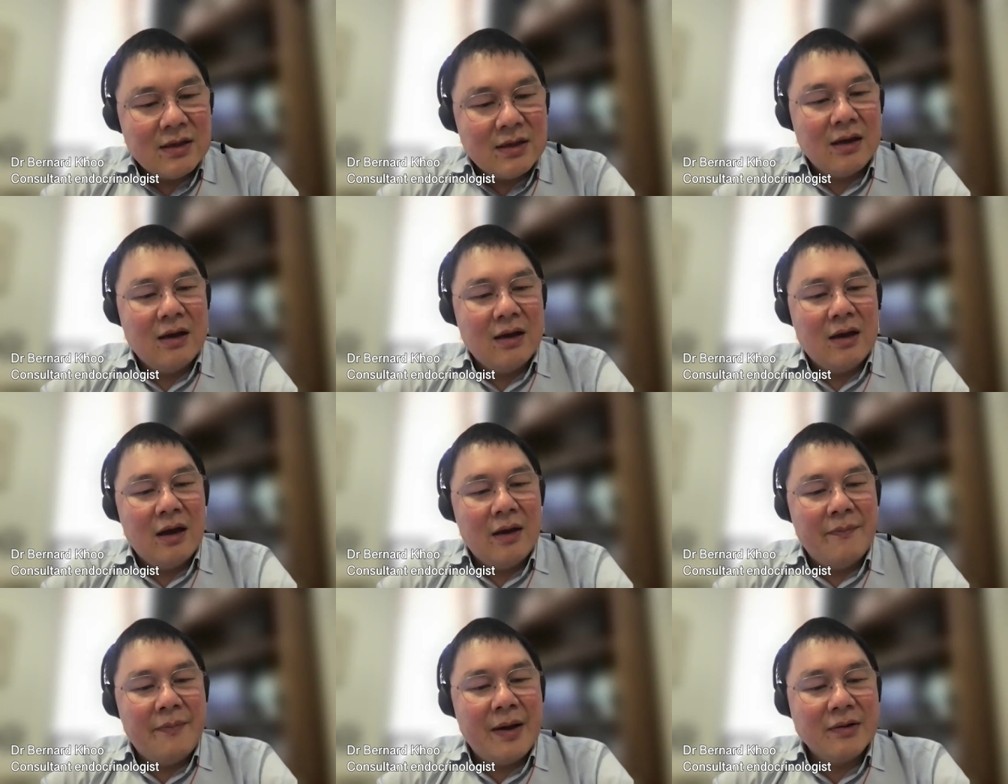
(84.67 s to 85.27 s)

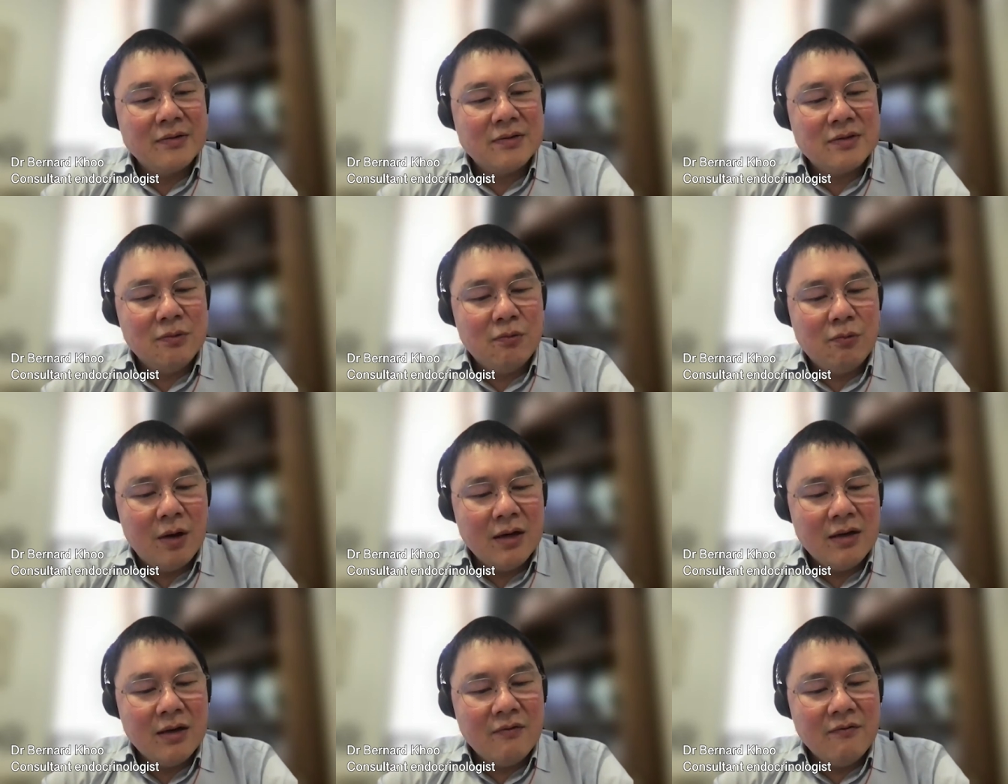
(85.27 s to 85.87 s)
about
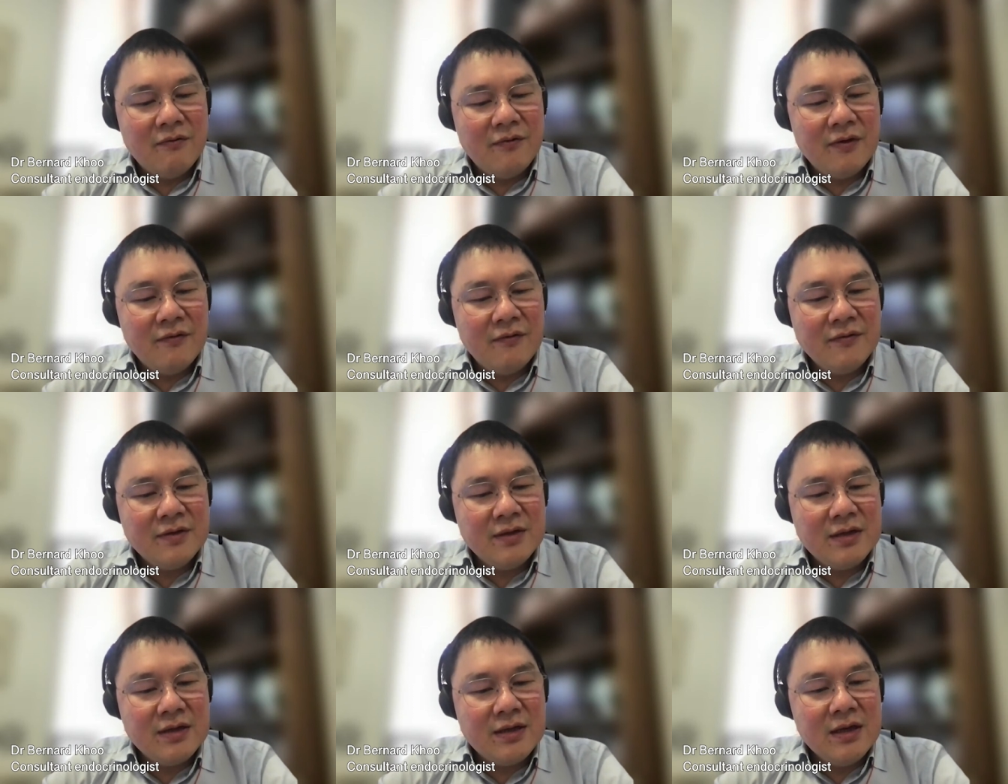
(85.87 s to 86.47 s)
1 in
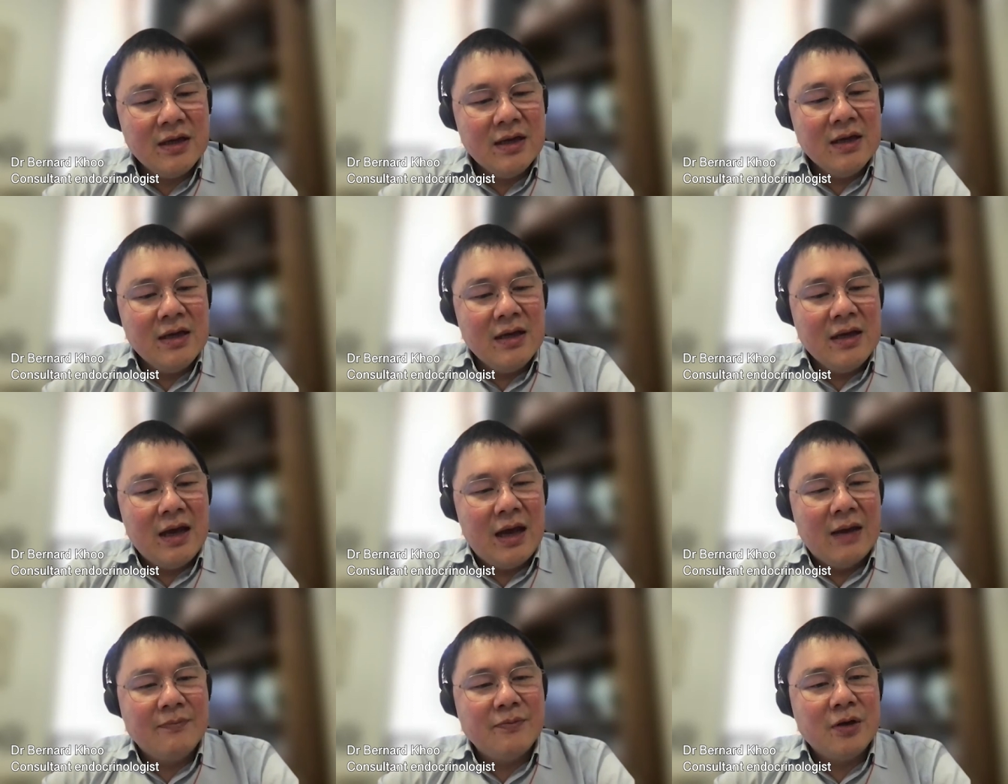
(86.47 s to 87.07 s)
50
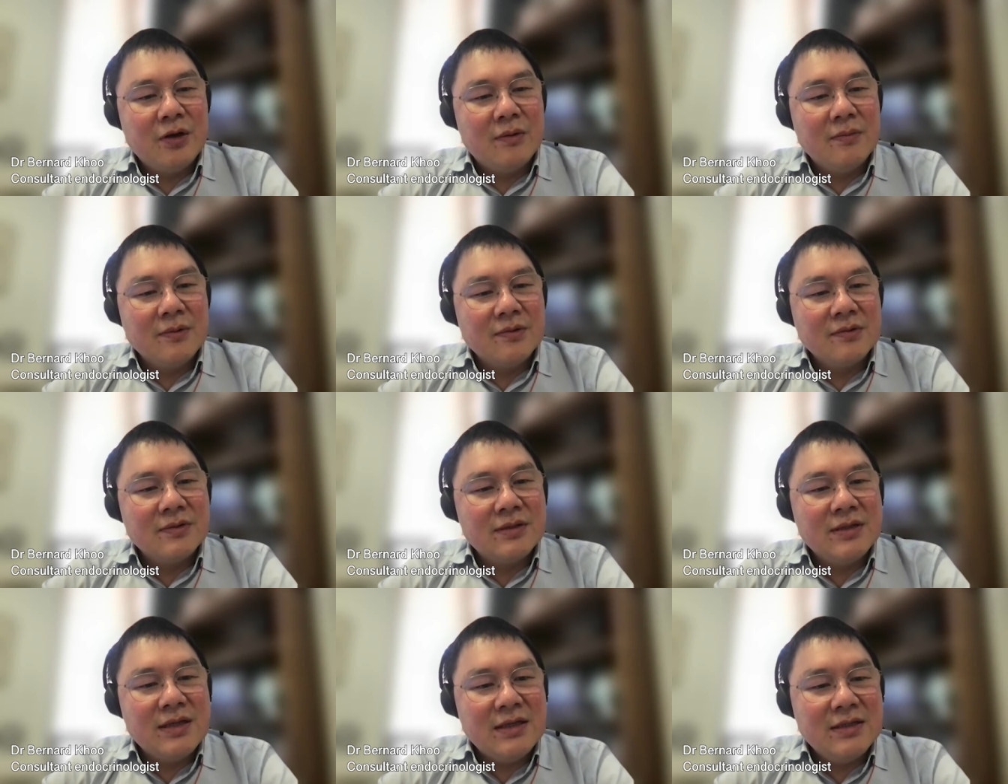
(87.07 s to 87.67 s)
abdominal
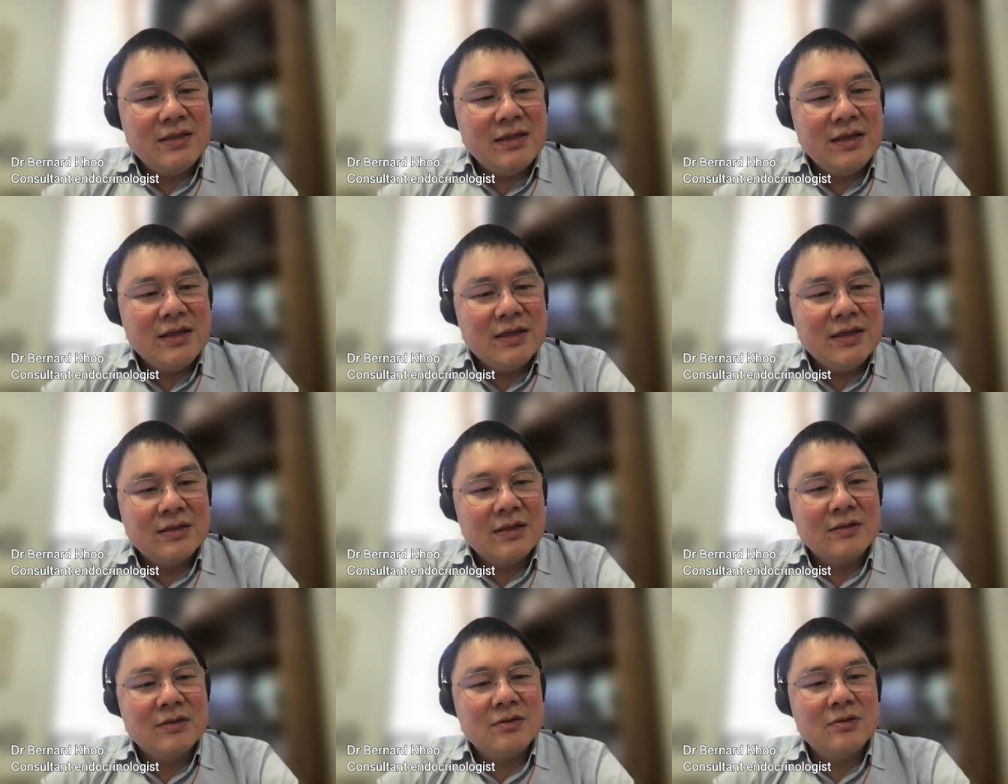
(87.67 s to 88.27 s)

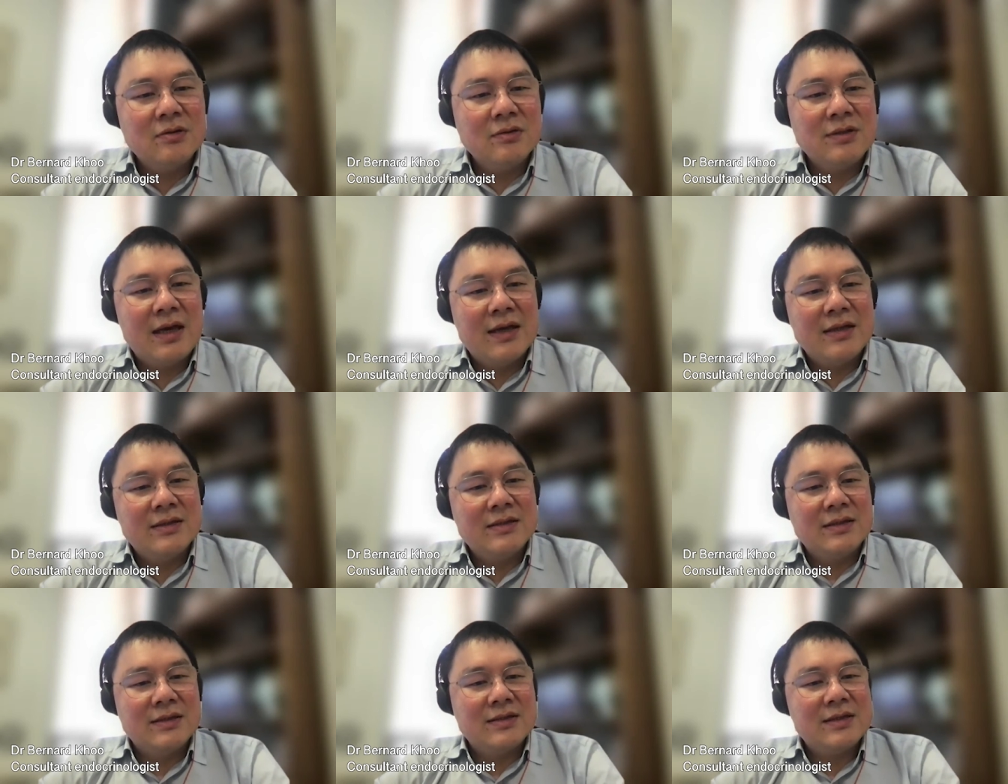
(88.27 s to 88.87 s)
CTs, so
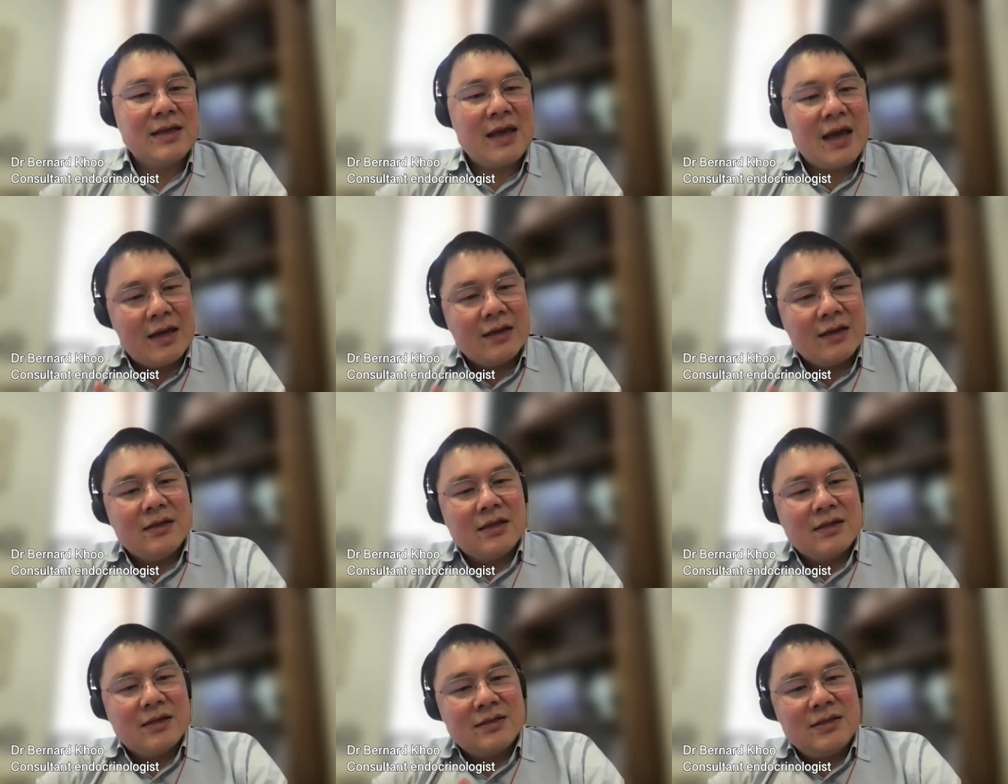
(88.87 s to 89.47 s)
that's a
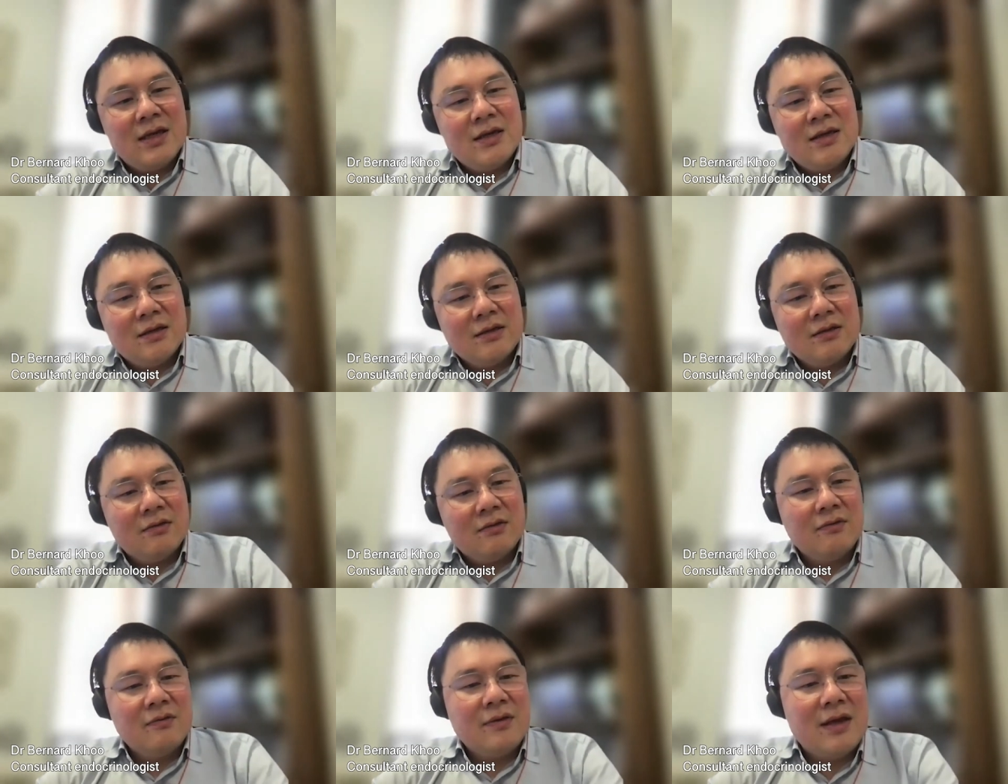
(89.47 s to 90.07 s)
scan that's taken
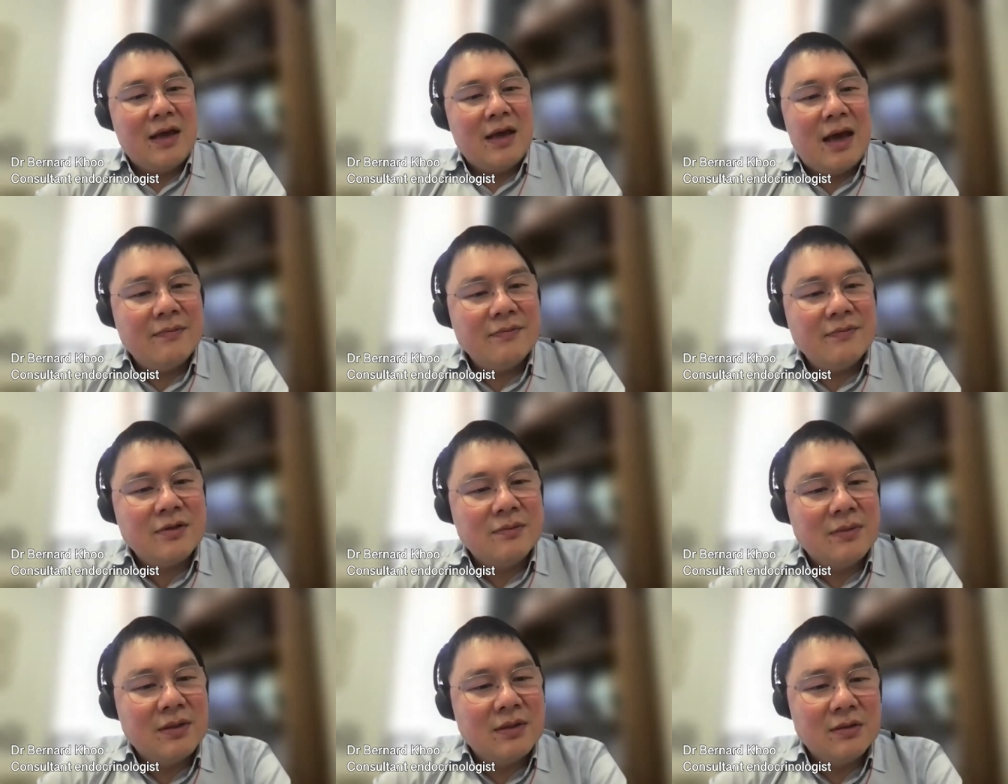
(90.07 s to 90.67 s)
through the
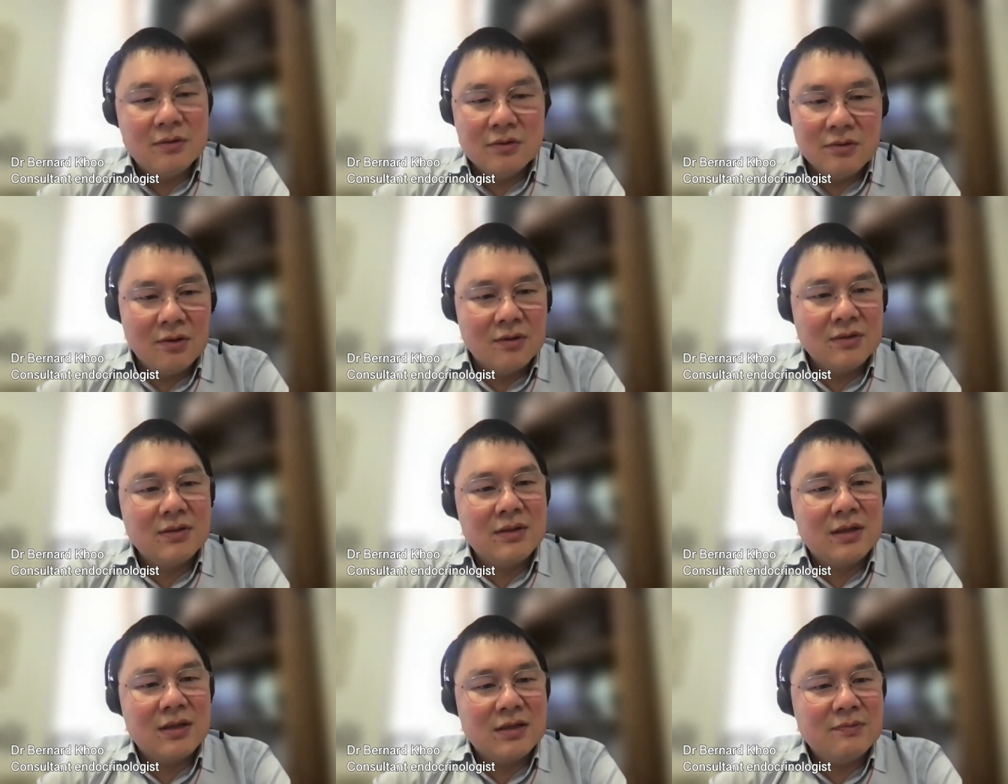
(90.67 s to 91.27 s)
abdomen,
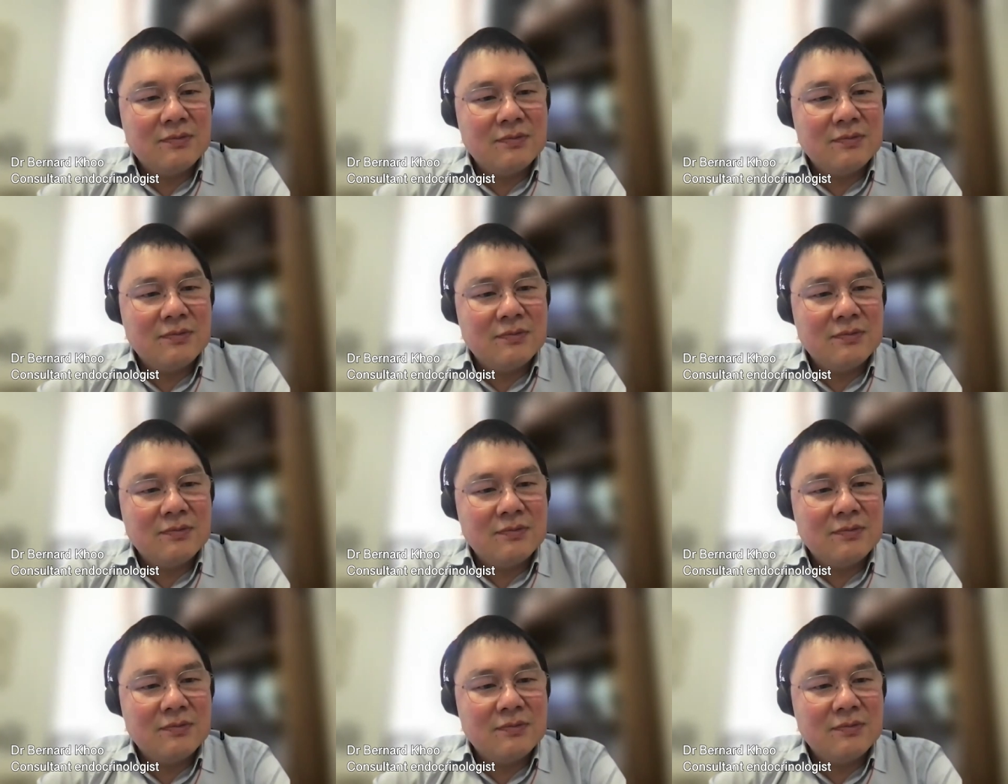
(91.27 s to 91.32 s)
not